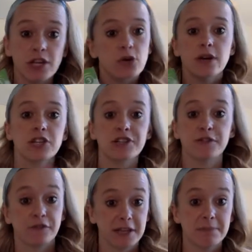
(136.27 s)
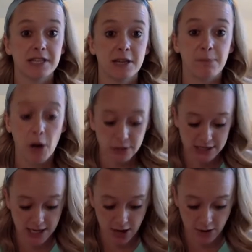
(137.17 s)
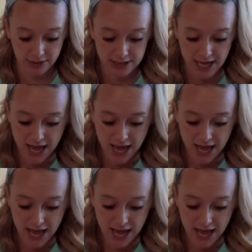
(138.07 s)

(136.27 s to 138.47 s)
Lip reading: you can just flip to the Post-it notes,